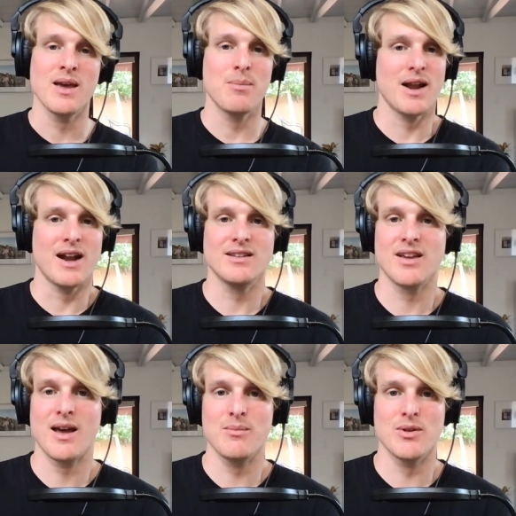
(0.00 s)
But
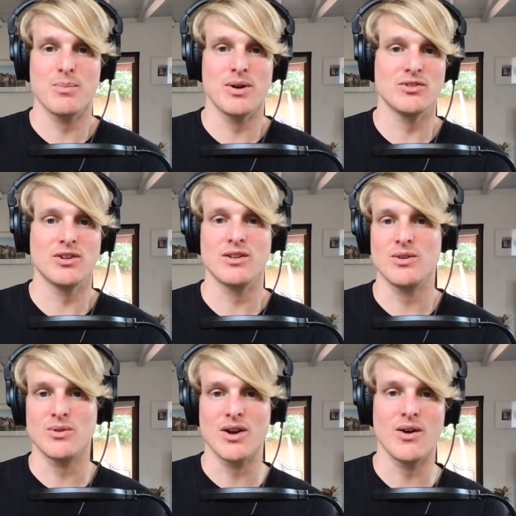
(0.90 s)
anytime you're pushing
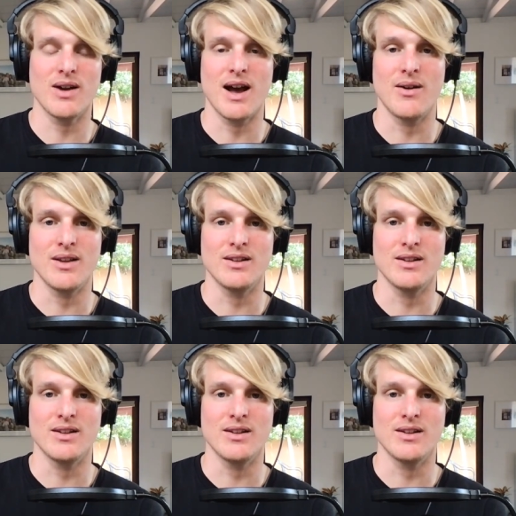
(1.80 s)
new code out